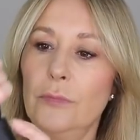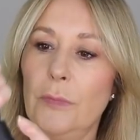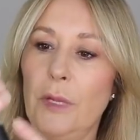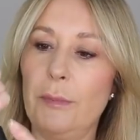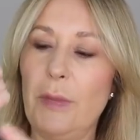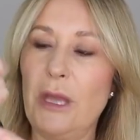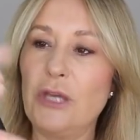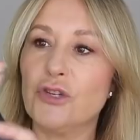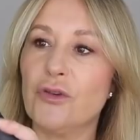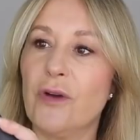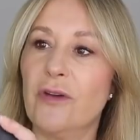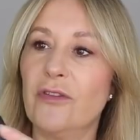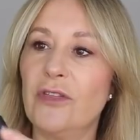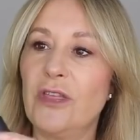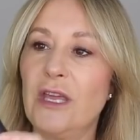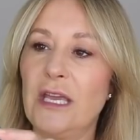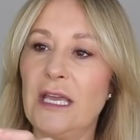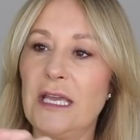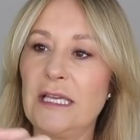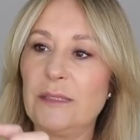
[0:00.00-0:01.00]
Make sure
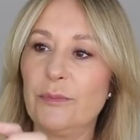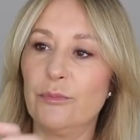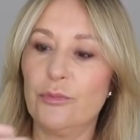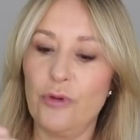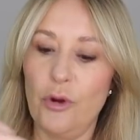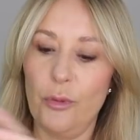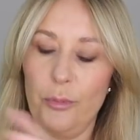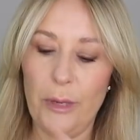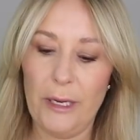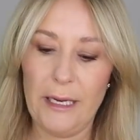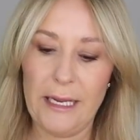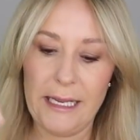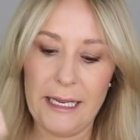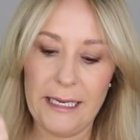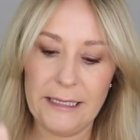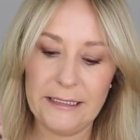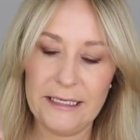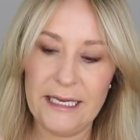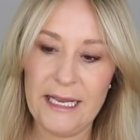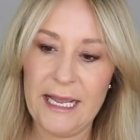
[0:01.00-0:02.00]
everything is properly
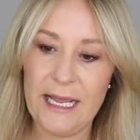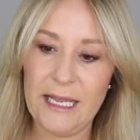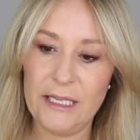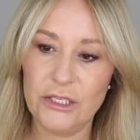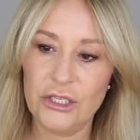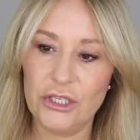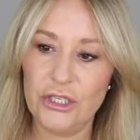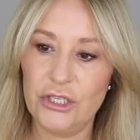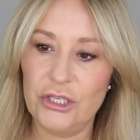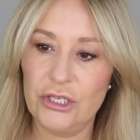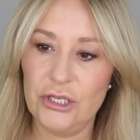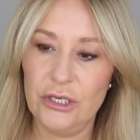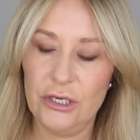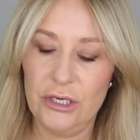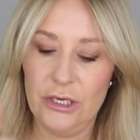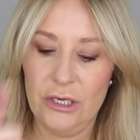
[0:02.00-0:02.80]
attached.